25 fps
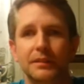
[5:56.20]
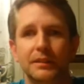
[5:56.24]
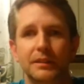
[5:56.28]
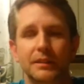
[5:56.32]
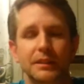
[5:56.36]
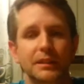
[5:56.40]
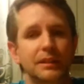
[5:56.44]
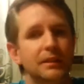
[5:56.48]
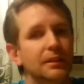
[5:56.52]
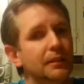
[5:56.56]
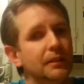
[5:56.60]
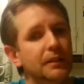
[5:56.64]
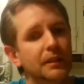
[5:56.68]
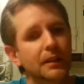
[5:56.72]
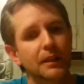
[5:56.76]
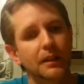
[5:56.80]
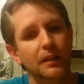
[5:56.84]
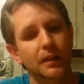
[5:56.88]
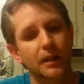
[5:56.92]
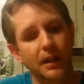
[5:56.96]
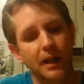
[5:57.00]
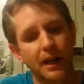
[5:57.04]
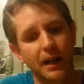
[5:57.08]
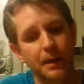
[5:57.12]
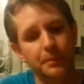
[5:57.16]
You know,
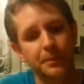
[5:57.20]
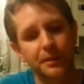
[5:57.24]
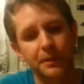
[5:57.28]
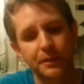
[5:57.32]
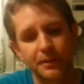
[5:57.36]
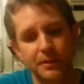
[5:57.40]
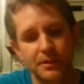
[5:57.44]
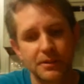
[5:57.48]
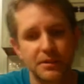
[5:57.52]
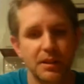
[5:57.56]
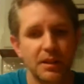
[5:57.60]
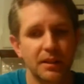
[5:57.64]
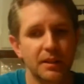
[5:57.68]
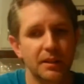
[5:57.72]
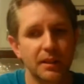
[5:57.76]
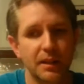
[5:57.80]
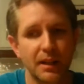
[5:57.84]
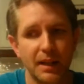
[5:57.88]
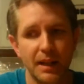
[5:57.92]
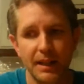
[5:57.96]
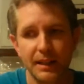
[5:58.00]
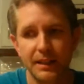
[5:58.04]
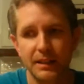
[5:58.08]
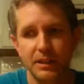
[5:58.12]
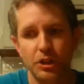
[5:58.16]
I'm here to tell you,
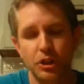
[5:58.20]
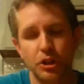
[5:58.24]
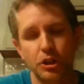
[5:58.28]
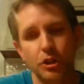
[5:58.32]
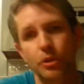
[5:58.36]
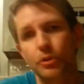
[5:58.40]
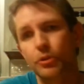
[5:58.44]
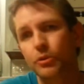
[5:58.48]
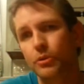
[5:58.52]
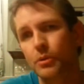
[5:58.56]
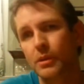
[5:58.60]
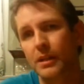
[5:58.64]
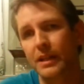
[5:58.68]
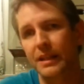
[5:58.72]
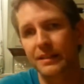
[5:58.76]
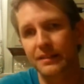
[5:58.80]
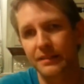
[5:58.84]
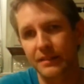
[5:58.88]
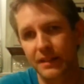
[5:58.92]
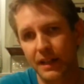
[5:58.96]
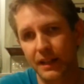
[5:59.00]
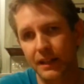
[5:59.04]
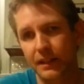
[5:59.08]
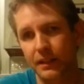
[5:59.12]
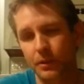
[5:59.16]
I can show you
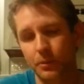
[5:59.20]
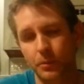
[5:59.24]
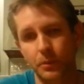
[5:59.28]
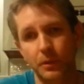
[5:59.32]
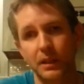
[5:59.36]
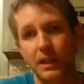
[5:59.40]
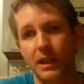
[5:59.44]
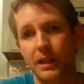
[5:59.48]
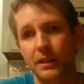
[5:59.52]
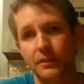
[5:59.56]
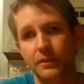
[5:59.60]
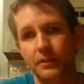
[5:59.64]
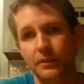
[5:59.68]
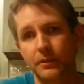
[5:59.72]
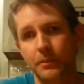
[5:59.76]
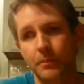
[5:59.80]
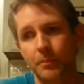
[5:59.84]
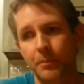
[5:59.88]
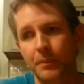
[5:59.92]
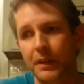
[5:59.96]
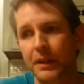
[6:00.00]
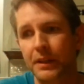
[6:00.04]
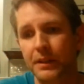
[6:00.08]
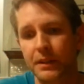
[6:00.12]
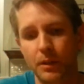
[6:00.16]
exactly what I do.
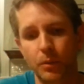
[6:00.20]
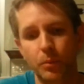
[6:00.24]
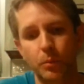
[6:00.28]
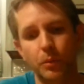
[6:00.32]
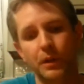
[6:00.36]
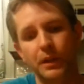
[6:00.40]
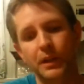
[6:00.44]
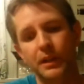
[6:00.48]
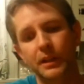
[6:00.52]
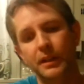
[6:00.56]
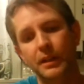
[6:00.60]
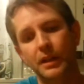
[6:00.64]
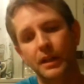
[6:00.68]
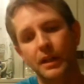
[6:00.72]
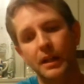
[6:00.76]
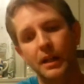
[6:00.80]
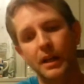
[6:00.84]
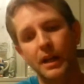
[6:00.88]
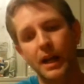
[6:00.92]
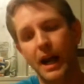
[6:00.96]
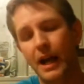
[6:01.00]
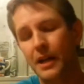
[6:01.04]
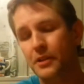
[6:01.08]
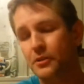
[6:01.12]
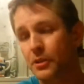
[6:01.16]
Now, when
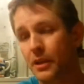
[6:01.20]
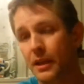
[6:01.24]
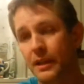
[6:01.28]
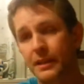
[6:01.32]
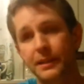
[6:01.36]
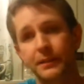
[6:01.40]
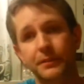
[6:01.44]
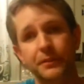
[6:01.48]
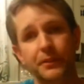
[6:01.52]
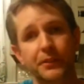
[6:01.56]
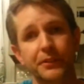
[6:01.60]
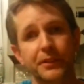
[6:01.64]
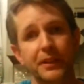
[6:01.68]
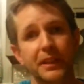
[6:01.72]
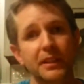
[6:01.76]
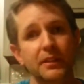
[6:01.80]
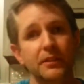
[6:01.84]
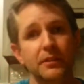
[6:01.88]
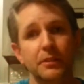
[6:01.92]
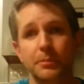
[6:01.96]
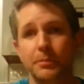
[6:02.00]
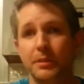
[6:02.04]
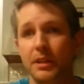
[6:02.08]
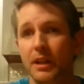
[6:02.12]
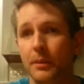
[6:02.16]
I try different things,
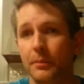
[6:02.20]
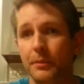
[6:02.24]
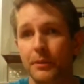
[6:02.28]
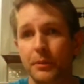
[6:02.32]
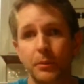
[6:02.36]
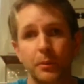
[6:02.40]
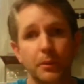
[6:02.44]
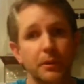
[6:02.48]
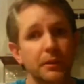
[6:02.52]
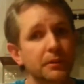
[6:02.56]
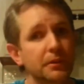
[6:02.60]
sometimes they work,